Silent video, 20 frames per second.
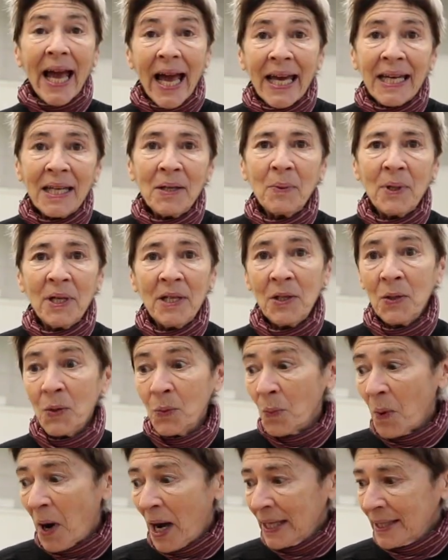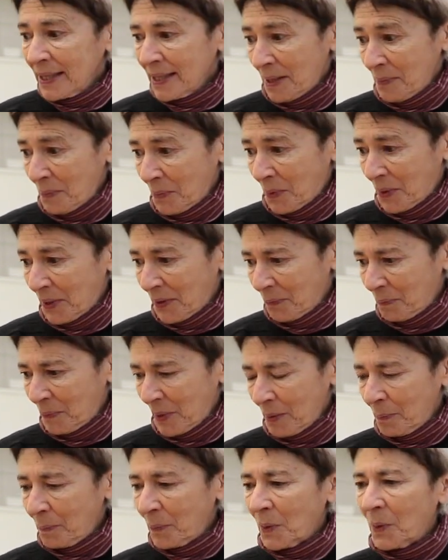Anyway, you wind up with
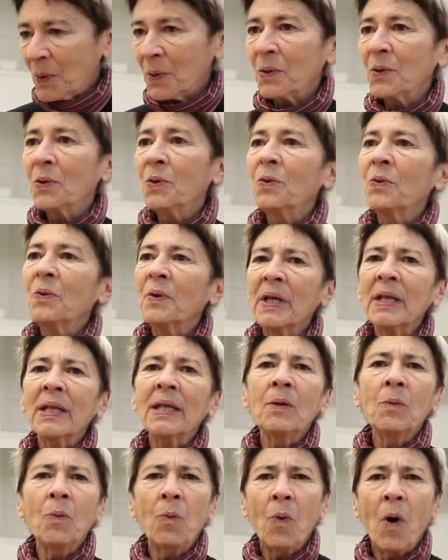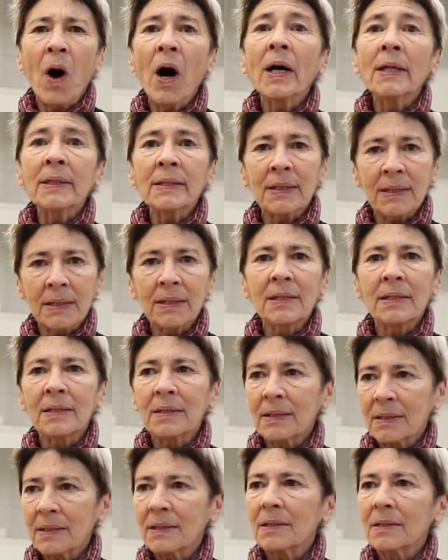people who really want
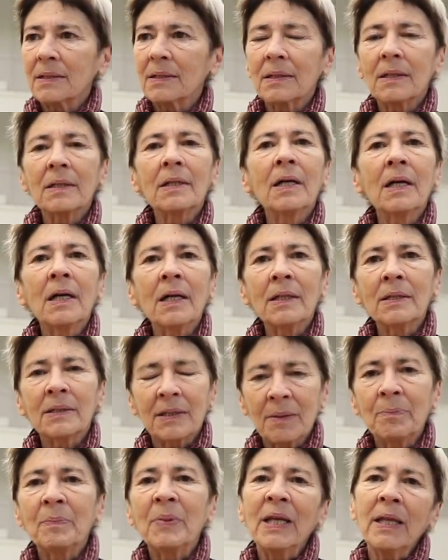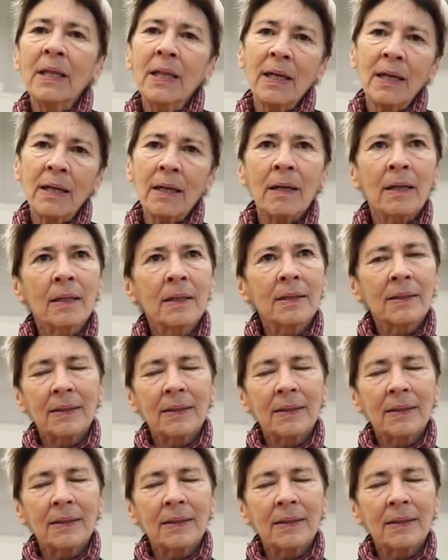to be there.